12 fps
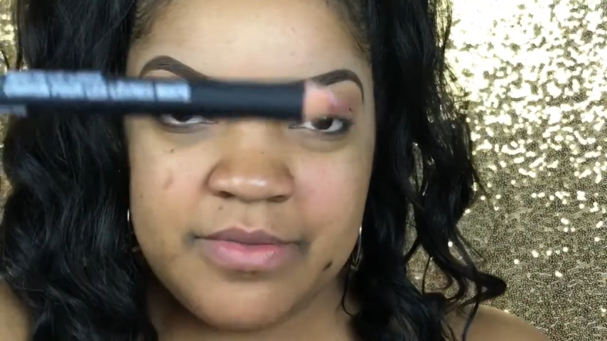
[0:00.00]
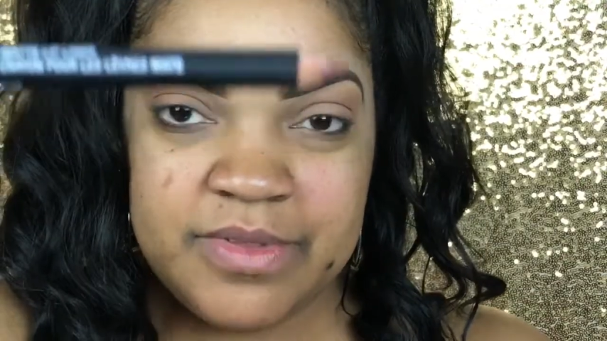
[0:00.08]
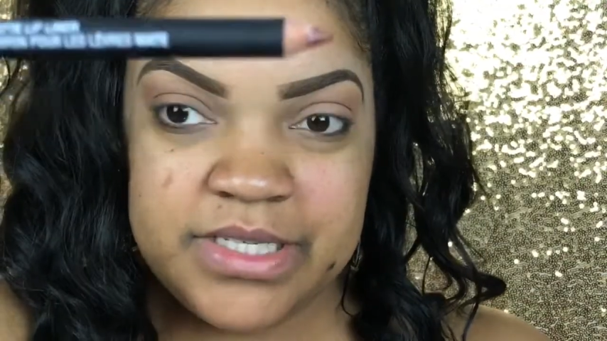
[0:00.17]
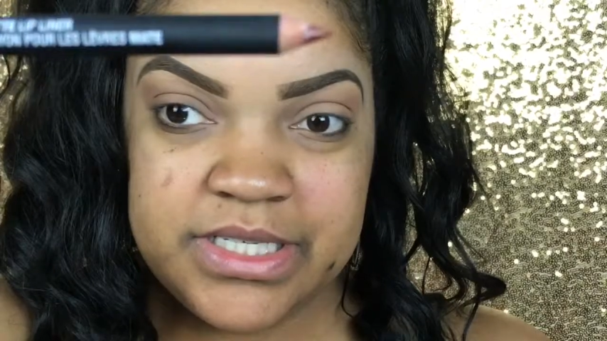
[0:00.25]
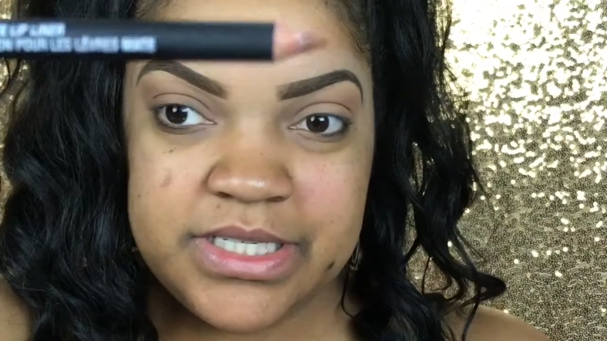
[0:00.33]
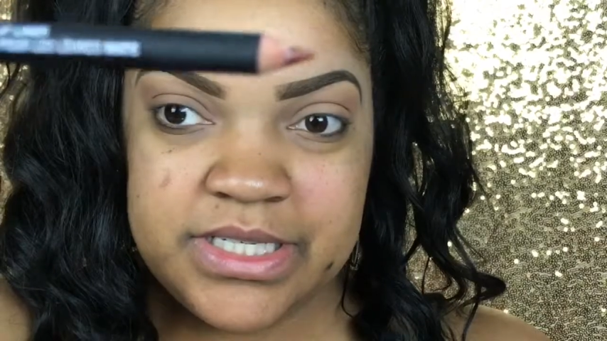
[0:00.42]

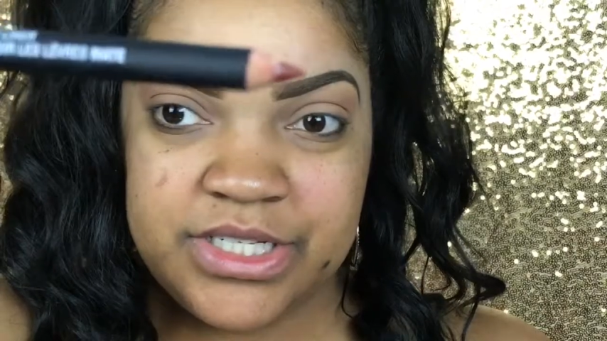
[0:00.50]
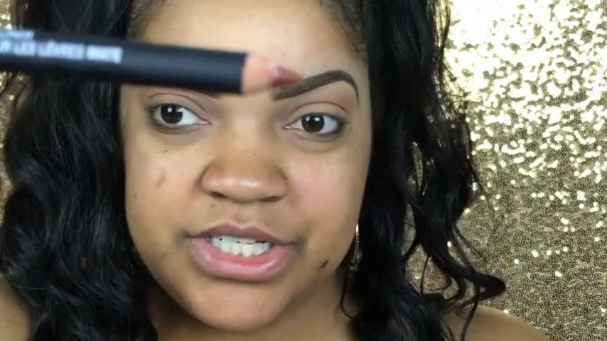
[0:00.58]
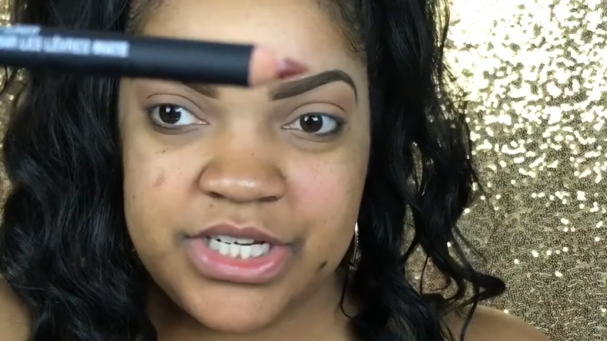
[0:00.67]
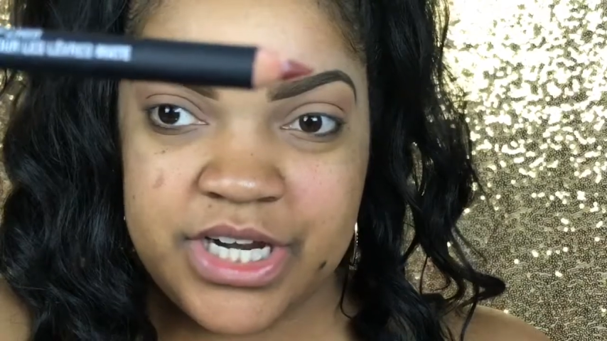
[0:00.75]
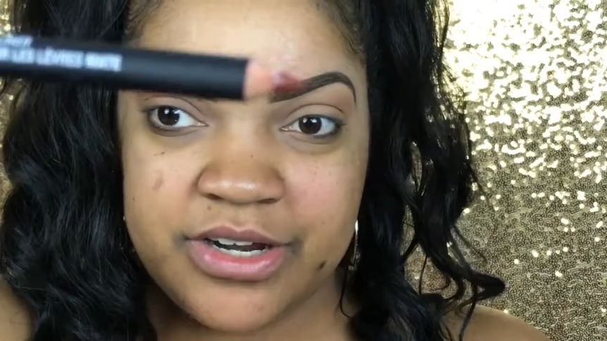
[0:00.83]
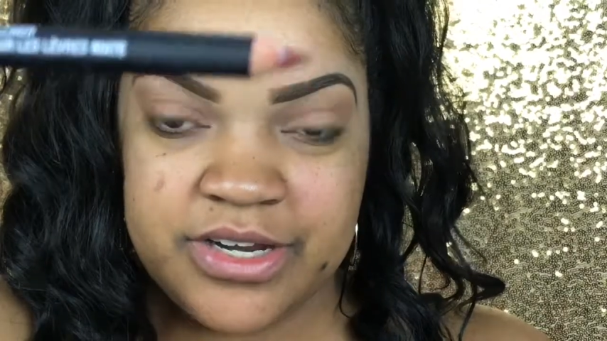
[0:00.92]
This is in
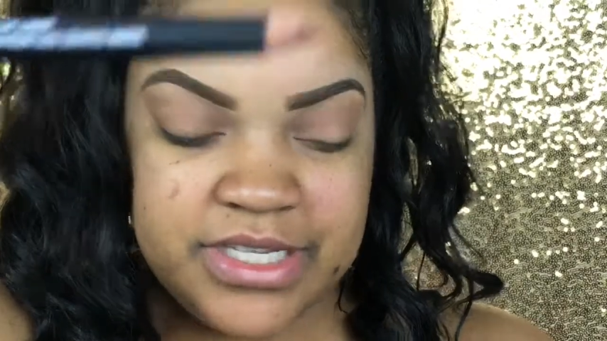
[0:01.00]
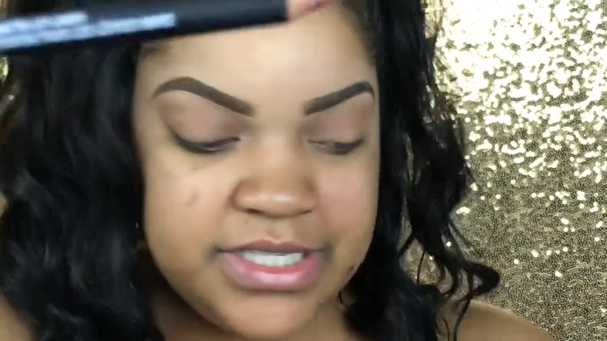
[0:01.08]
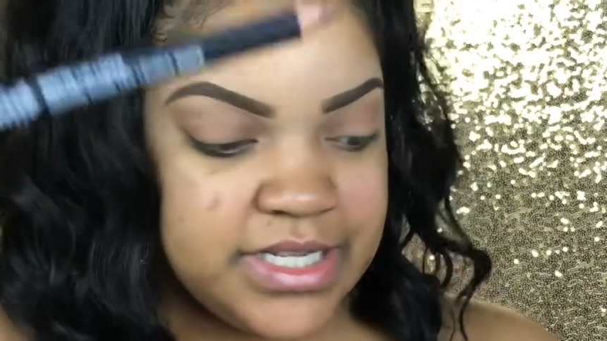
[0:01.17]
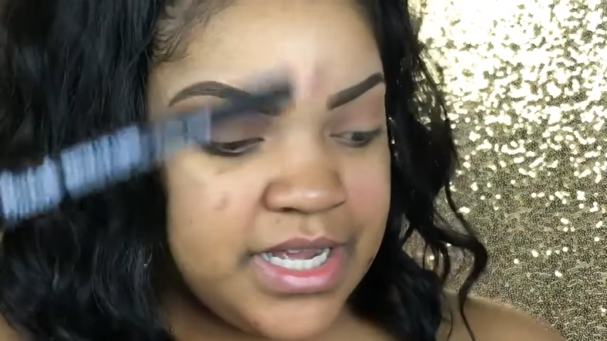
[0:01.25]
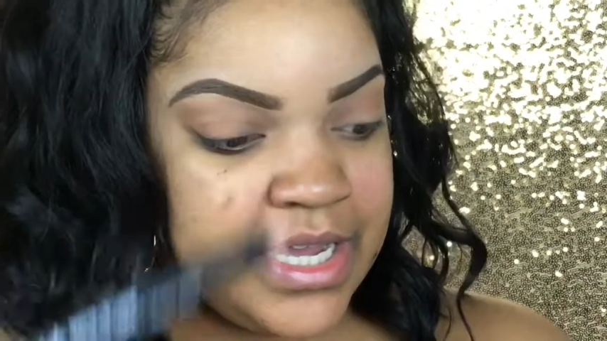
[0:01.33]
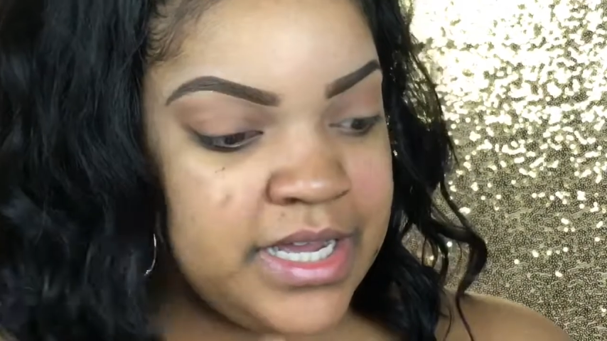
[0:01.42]
Cherry
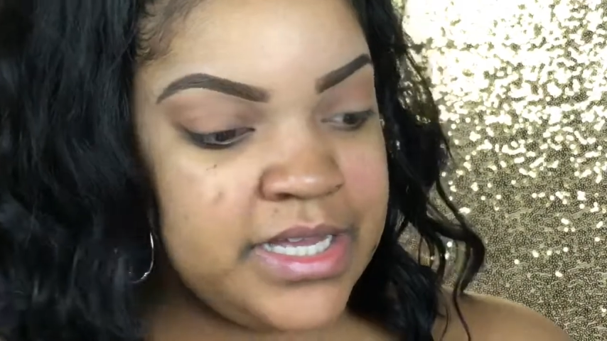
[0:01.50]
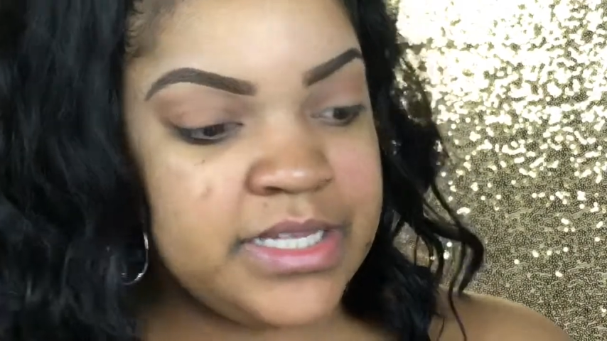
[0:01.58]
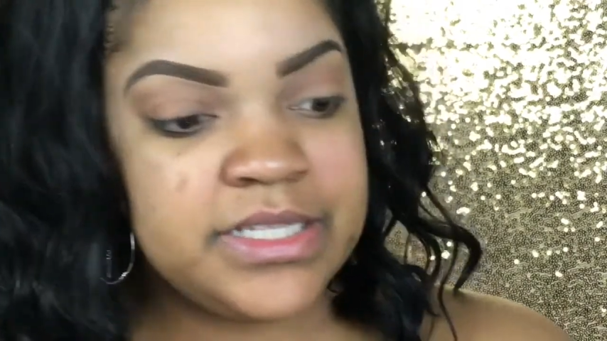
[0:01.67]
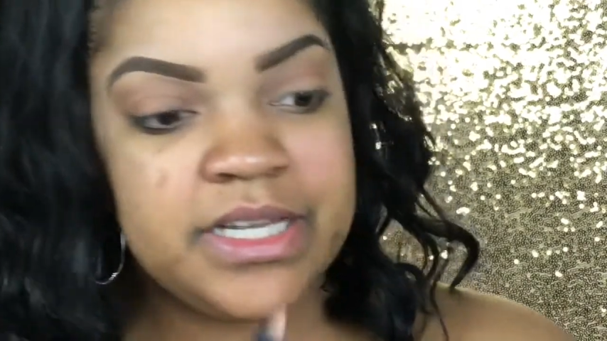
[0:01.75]
Skies.